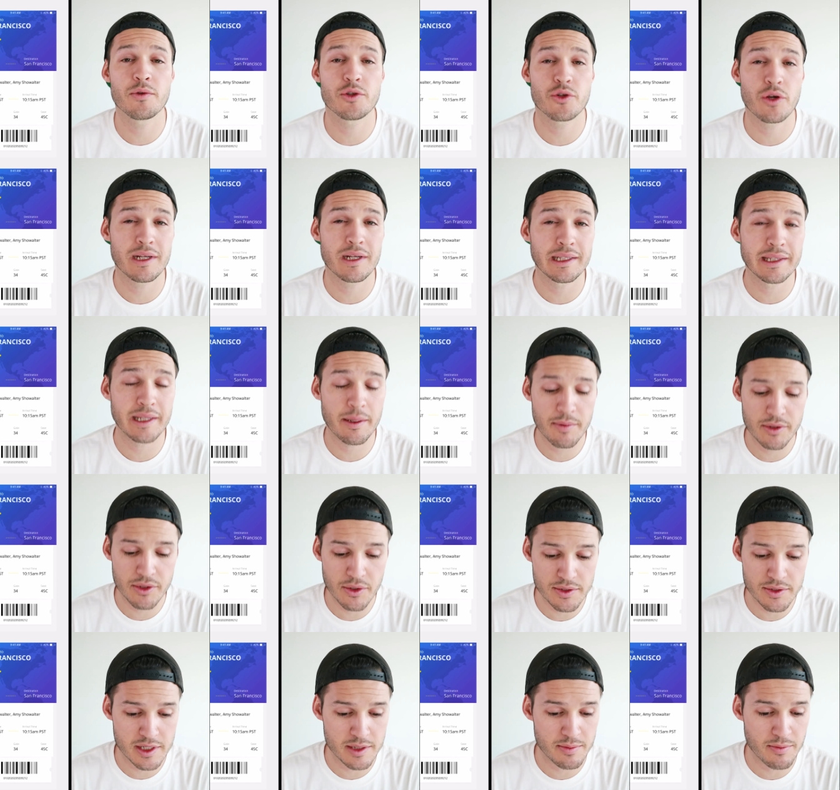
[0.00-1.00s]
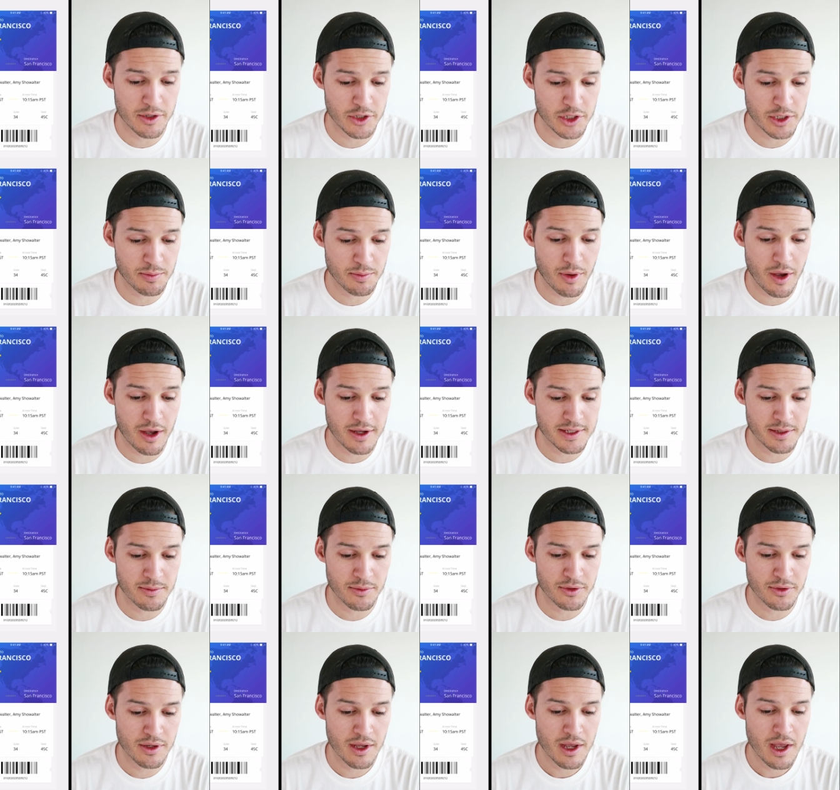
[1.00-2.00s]
we tried to limit those as much as
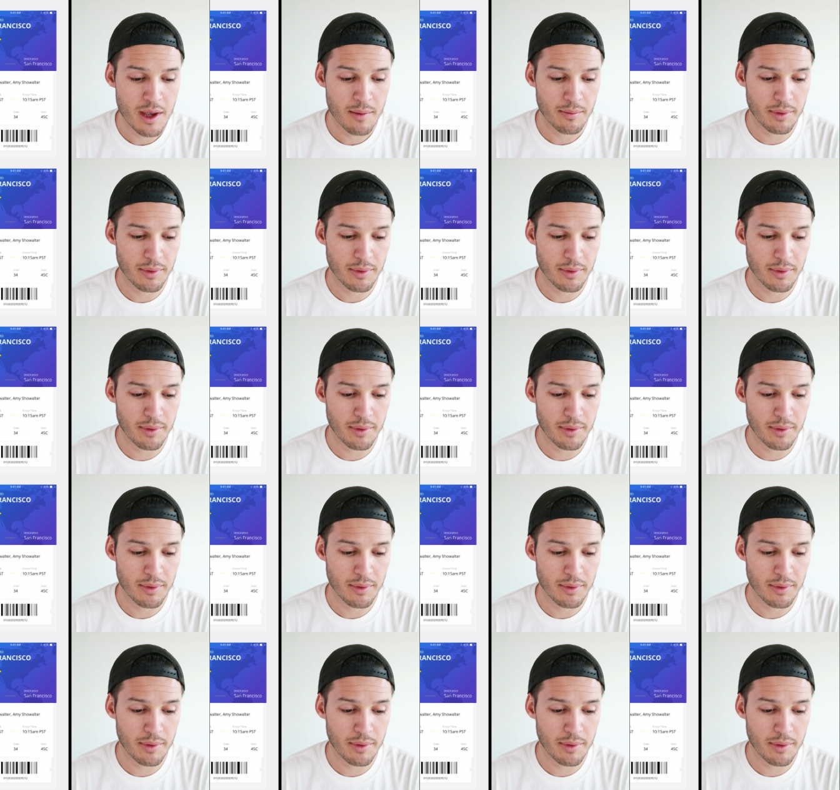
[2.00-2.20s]
possible,